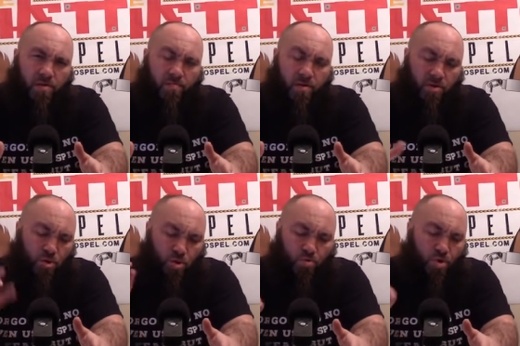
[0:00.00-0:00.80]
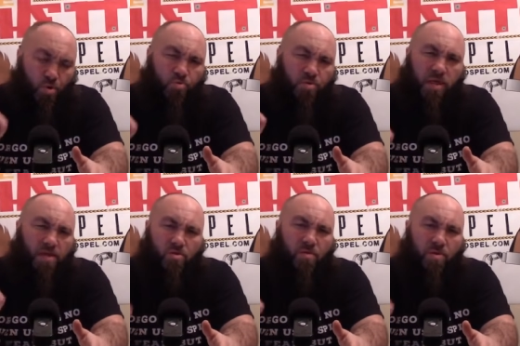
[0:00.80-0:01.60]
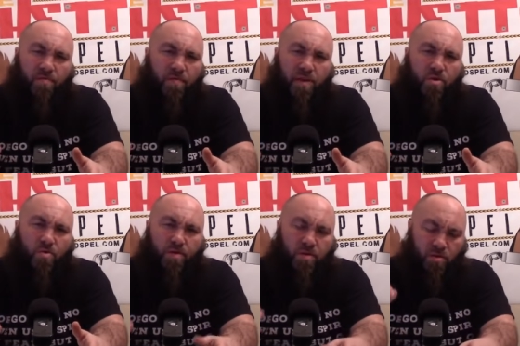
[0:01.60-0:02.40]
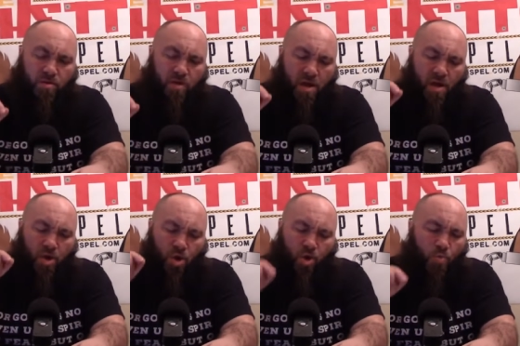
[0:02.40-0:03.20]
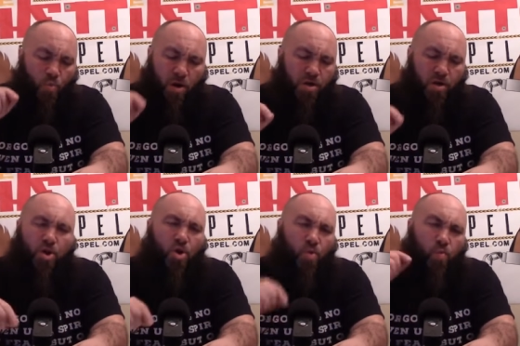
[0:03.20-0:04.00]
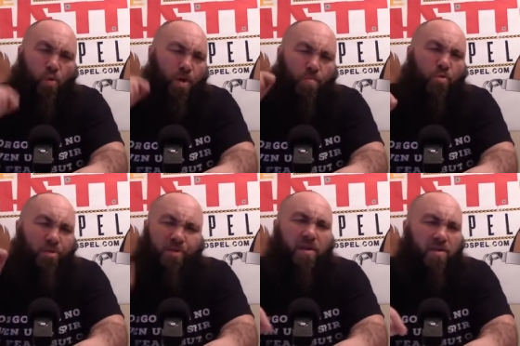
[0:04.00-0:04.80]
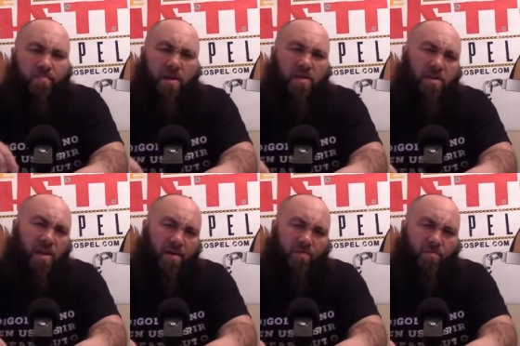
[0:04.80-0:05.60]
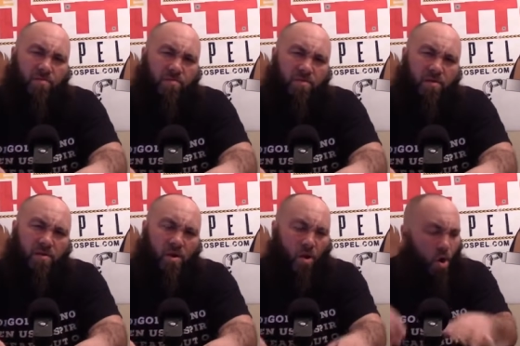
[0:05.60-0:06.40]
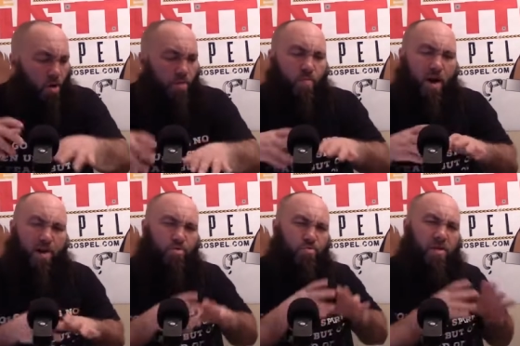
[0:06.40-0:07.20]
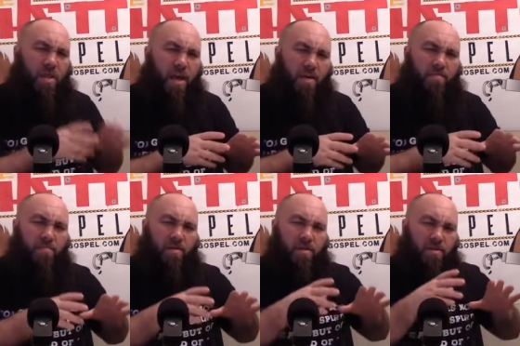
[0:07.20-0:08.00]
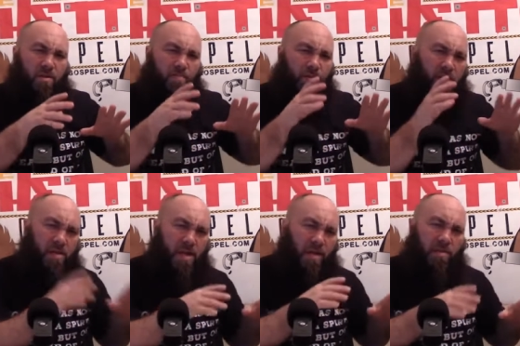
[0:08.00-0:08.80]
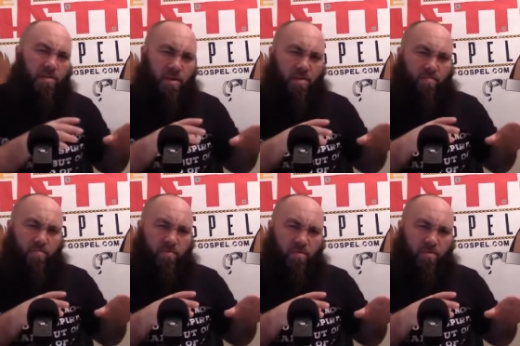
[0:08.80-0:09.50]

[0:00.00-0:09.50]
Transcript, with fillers: Because you know you clicked on this video because you wanted to know one more thing about the devil. All the while you claim to be against him.